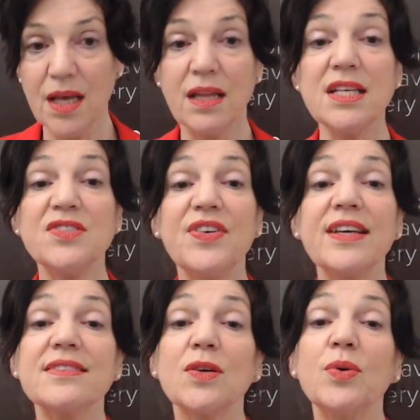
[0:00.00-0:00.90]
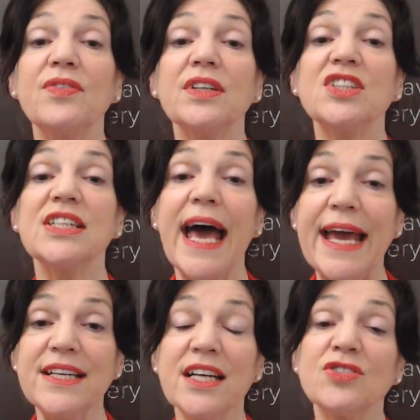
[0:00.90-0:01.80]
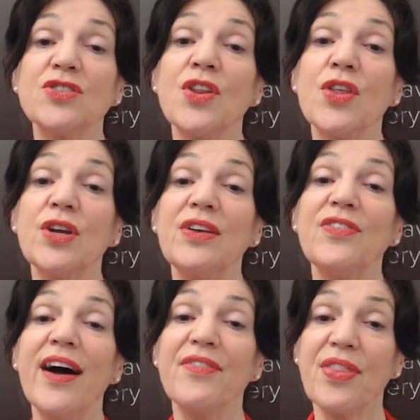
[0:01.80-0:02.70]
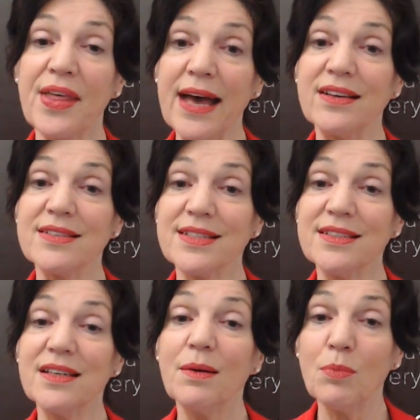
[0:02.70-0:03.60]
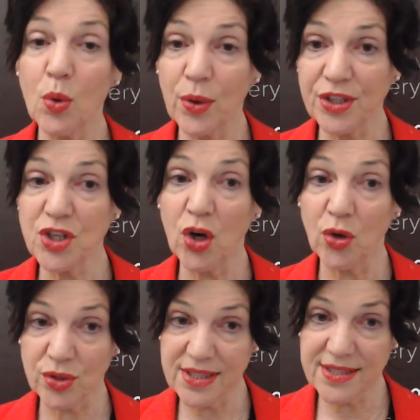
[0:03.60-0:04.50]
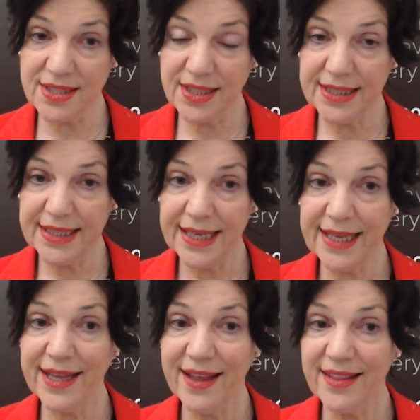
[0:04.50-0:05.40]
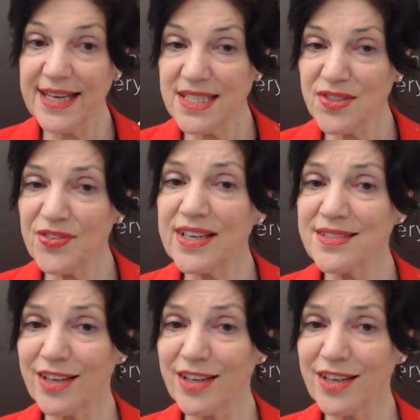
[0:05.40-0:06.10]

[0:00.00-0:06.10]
This figure is equivalent to 835,000 mortgage holders. These figures are